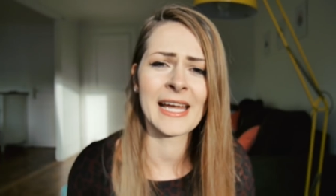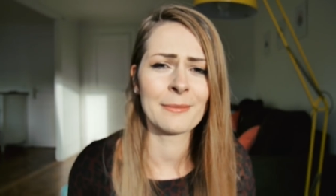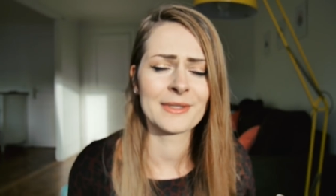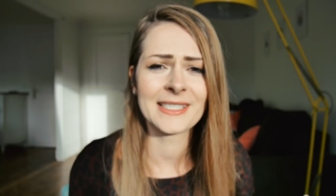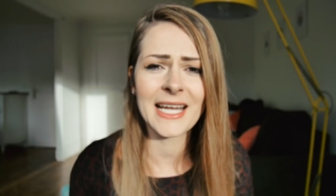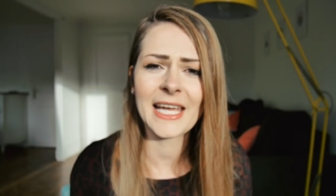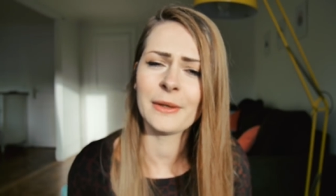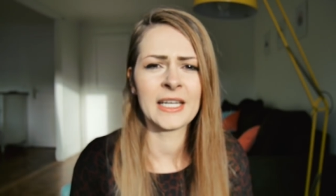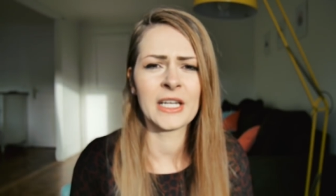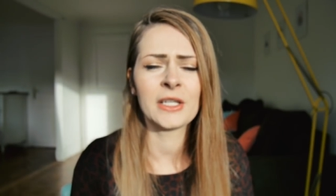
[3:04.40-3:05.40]
where I am today
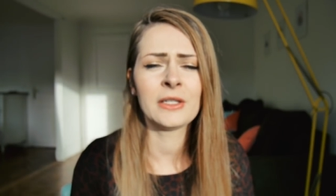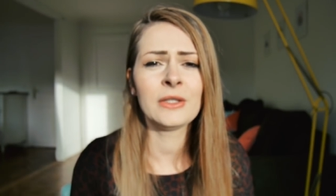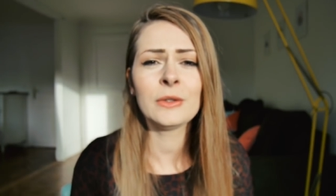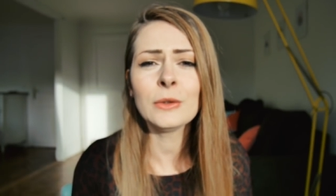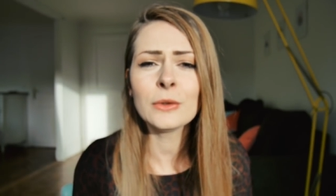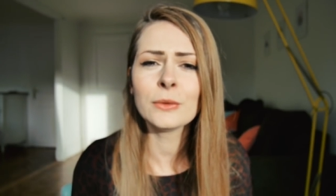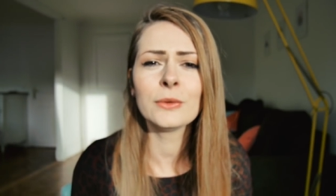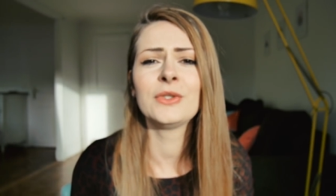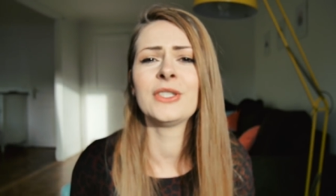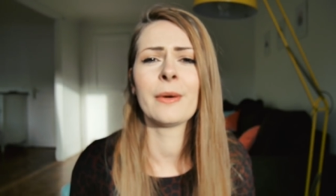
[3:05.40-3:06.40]
in a
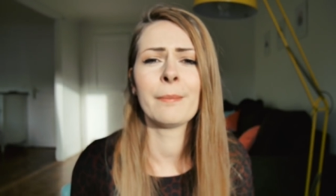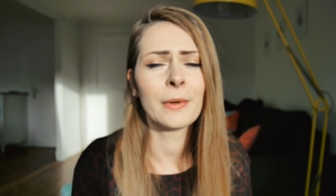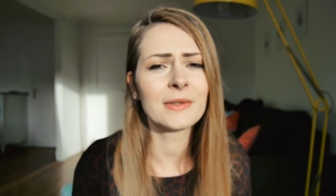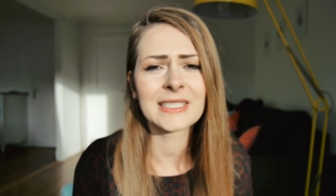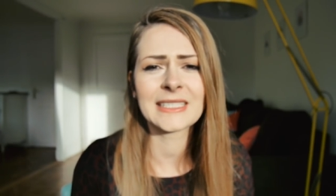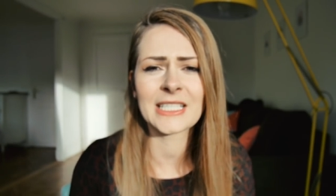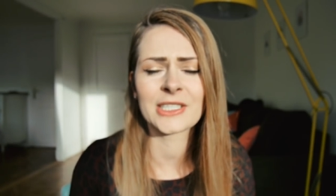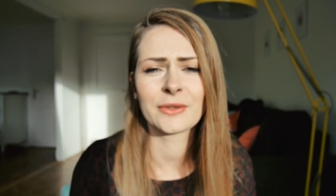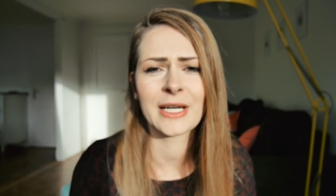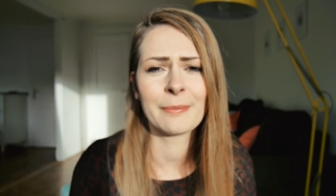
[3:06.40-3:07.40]
huge
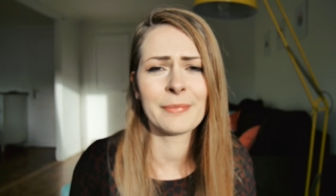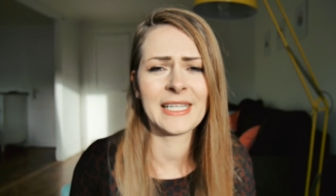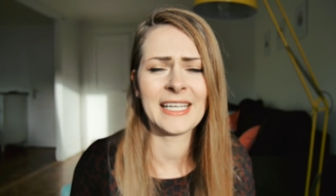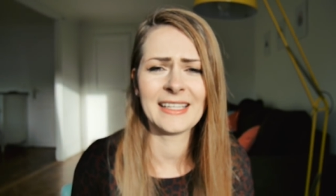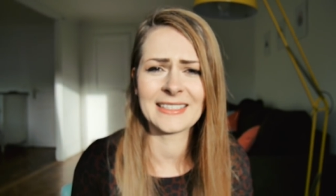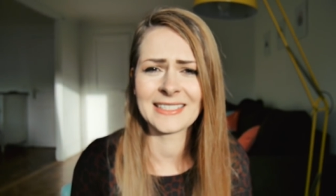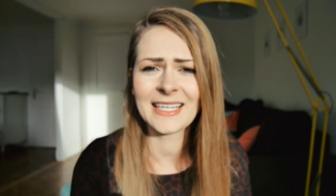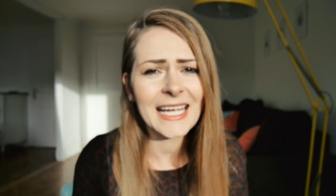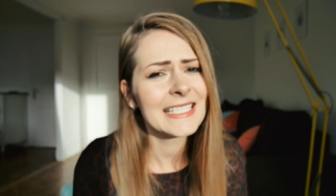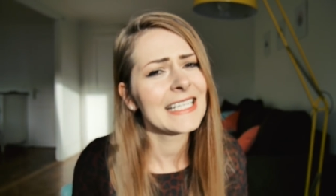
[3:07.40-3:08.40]
multinational company. There's
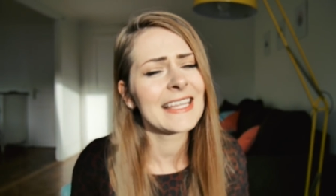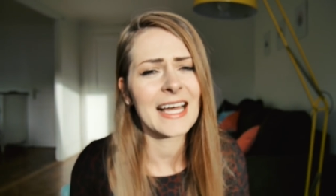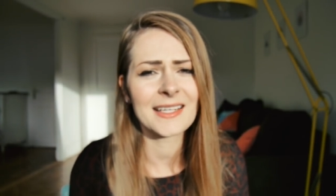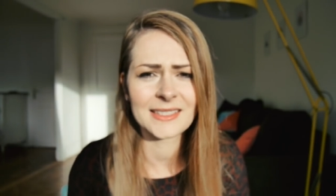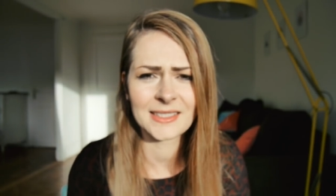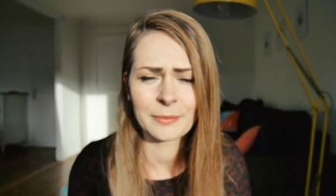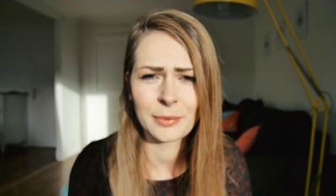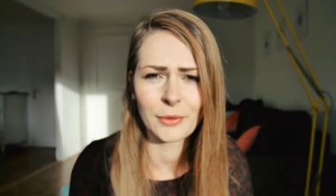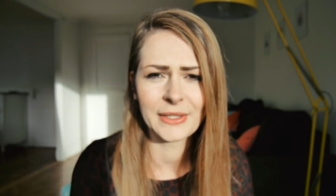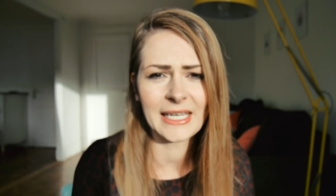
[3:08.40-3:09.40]
90,000
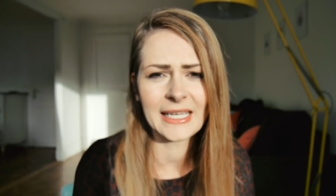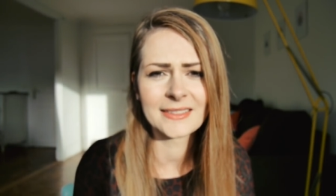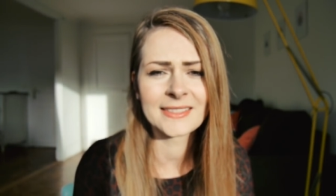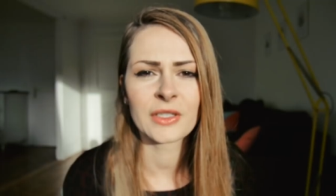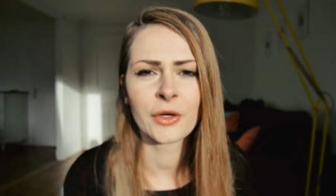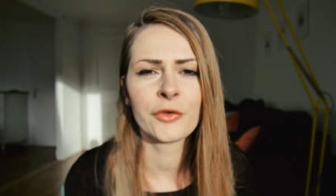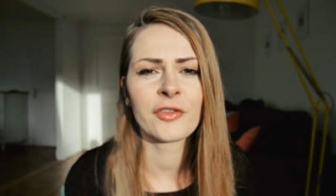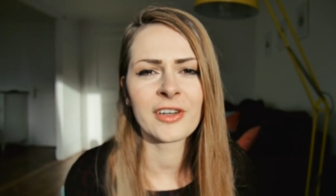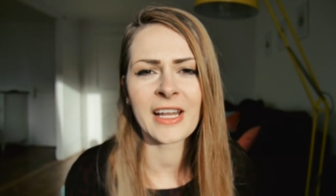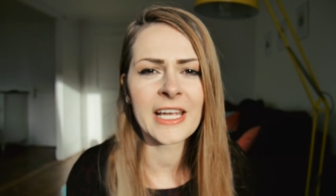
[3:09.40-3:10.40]
employees. So
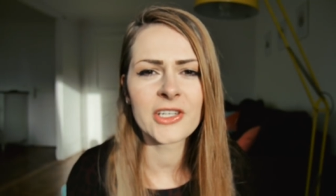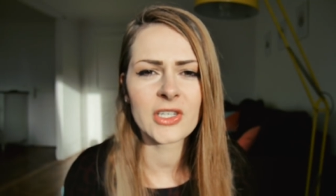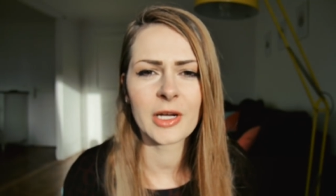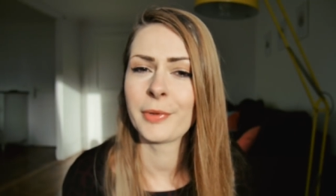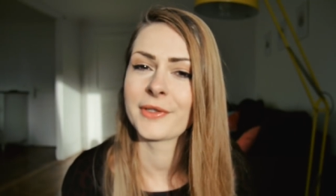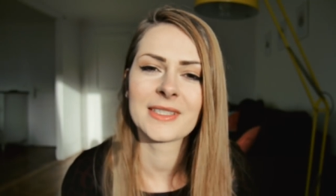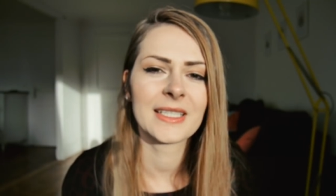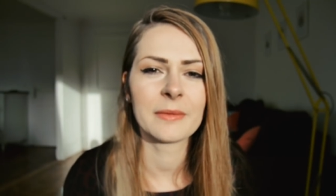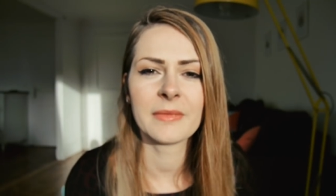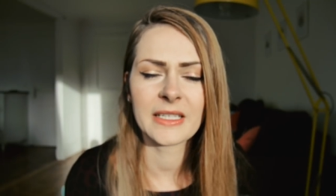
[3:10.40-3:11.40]
for an HR person
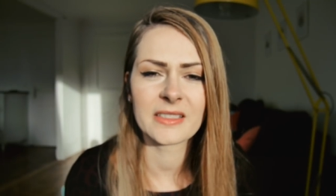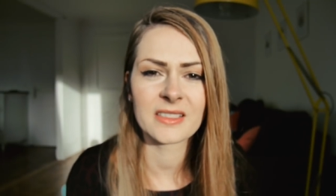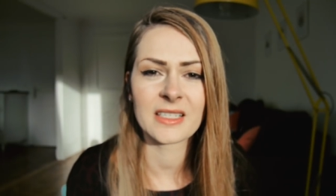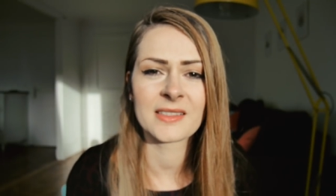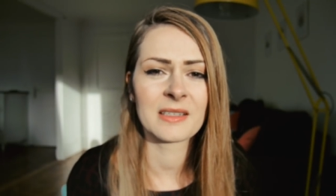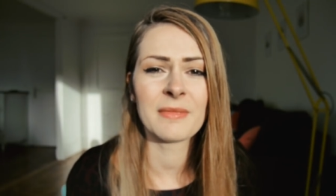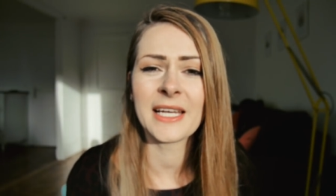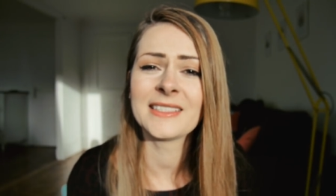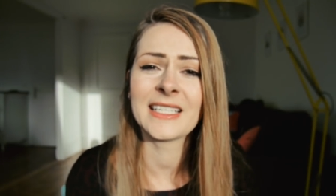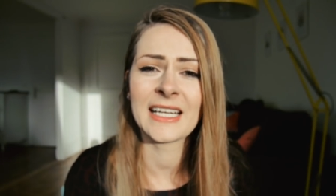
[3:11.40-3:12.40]
like me, it's just
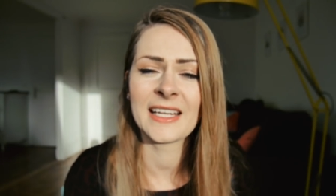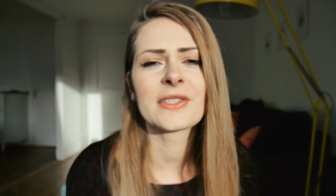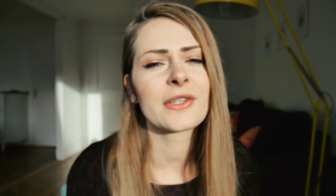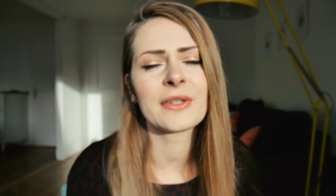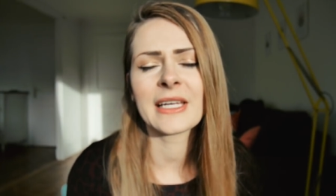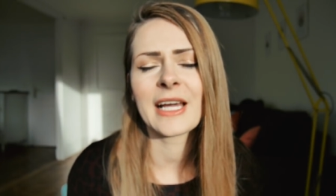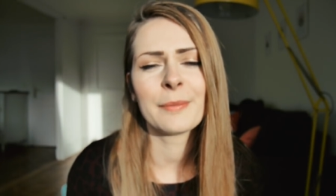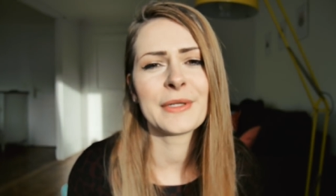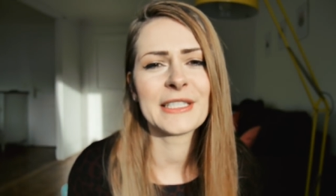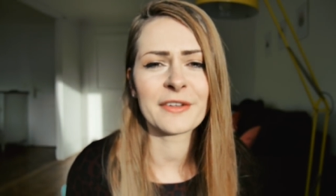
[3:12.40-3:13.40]
amazing. You just don't get
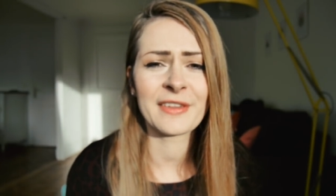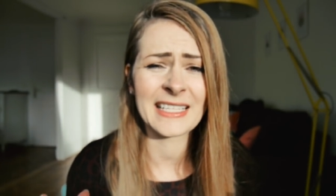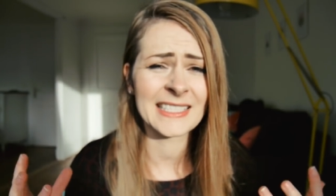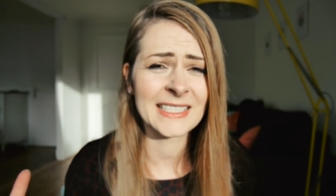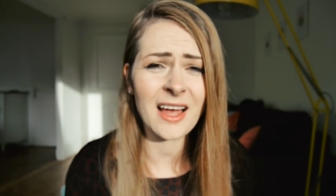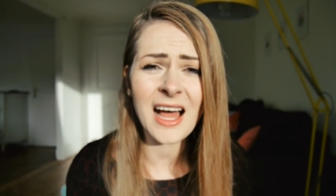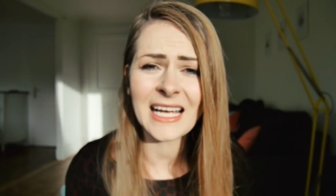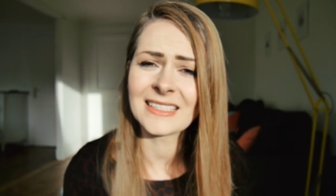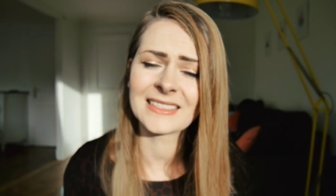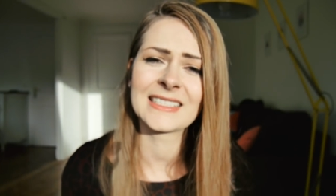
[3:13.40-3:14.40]
companies of that
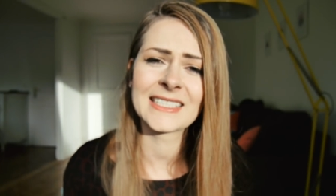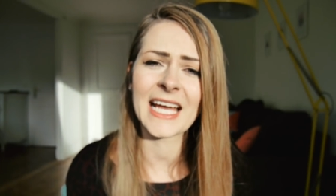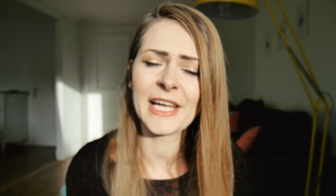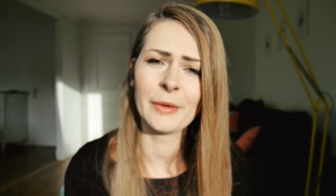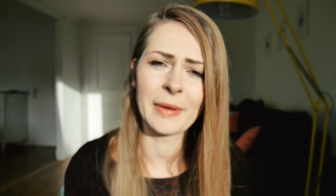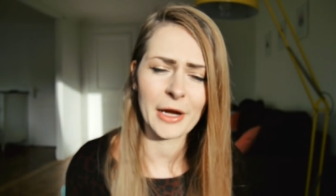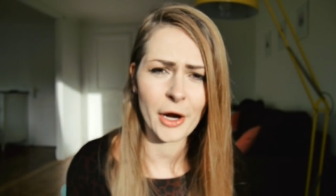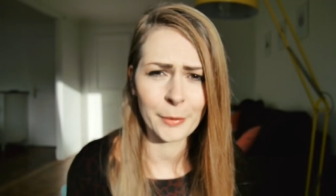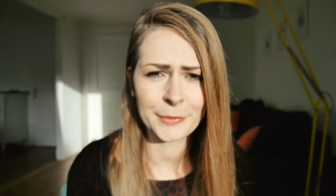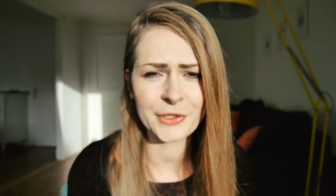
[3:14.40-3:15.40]
size and scale back
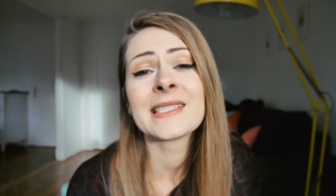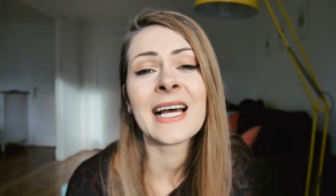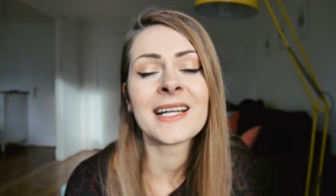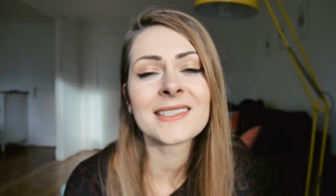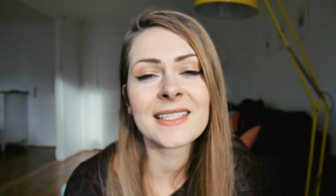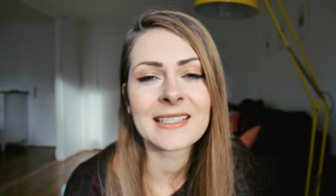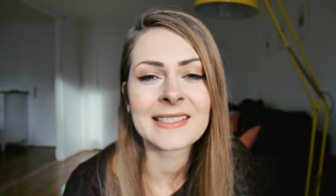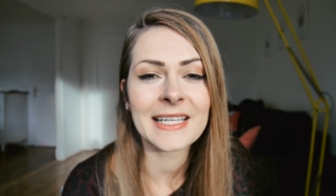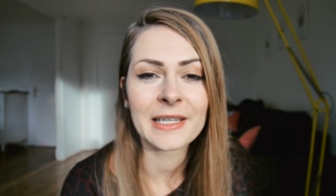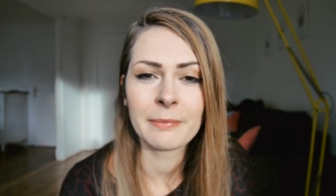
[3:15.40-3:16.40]
home. But to answer the
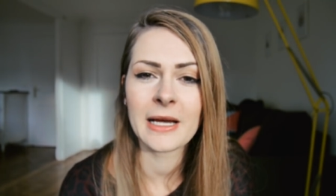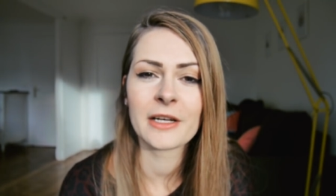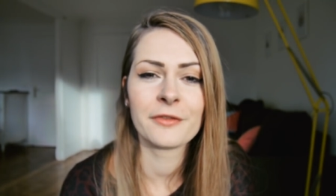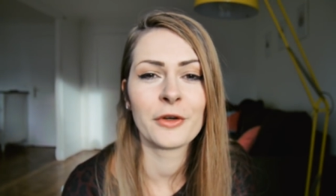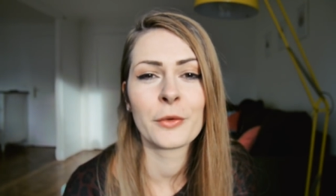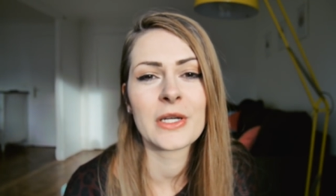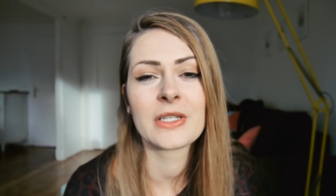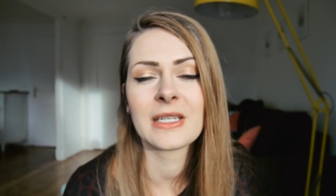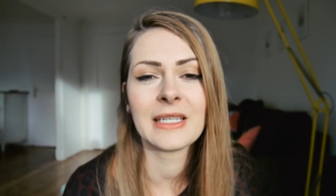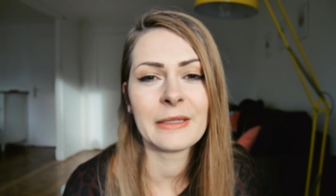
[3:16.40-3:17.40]
second part of your
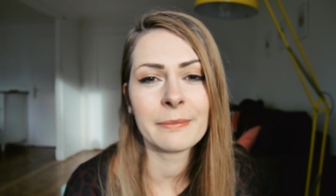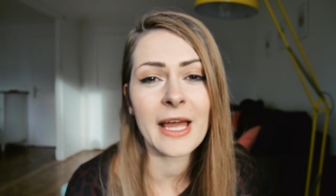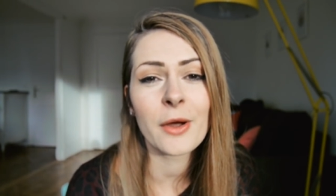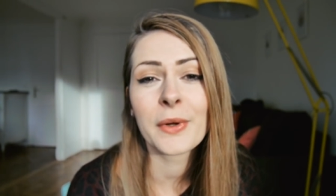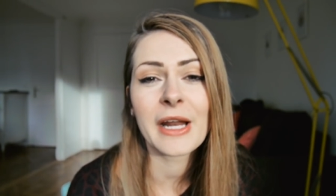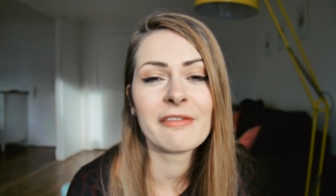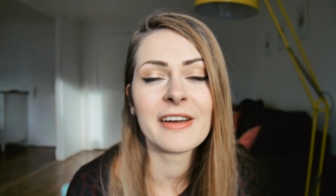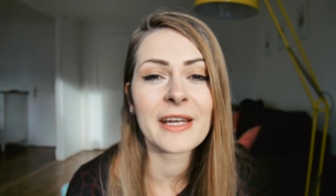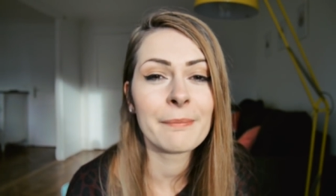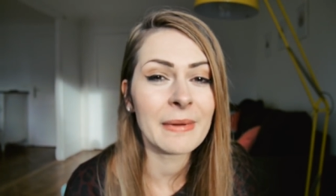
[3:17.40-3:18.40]
question, lean back, would I
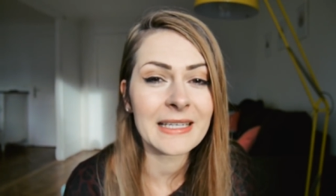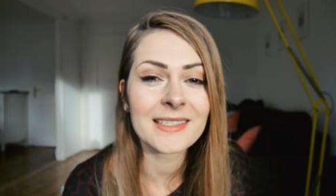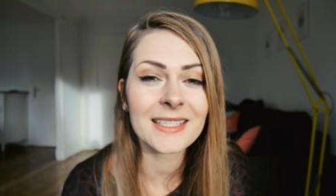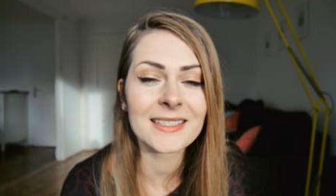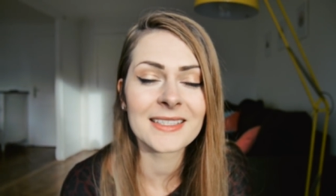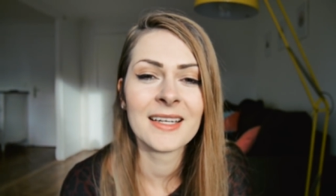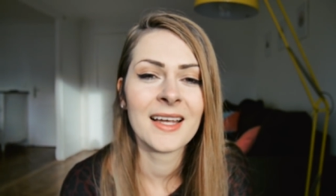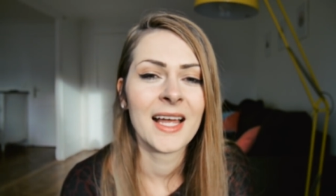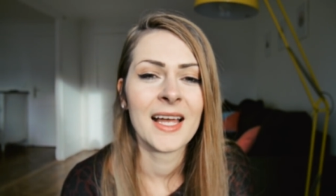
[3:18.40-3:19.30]
recommend it?